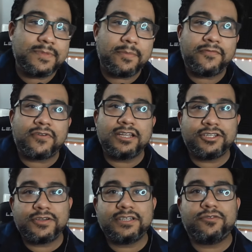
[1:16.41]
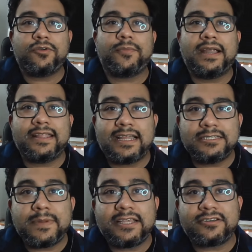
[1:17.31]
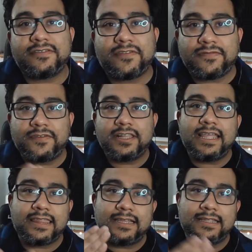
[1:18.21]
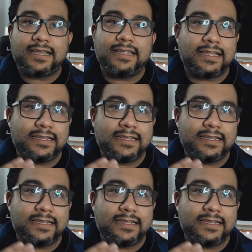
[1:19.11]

But before I do want to remind you guys, Patreon for the full-length, uncut,